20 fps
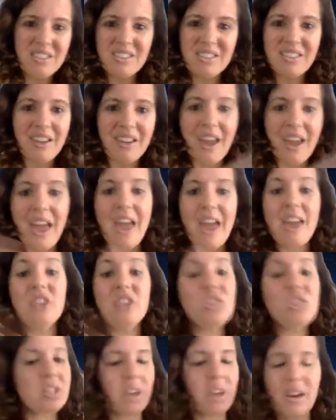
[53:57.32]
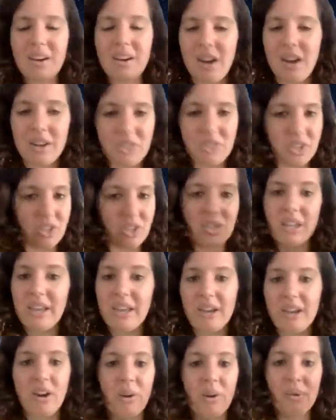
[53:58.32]
And she's like, no, just let
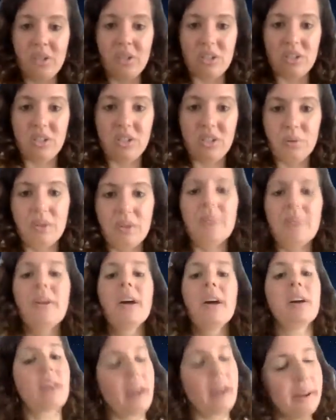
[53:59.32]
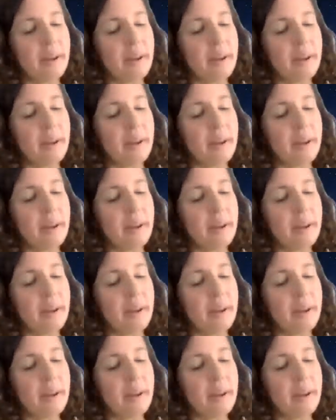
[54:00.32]
go and just do it. I'm like, okay.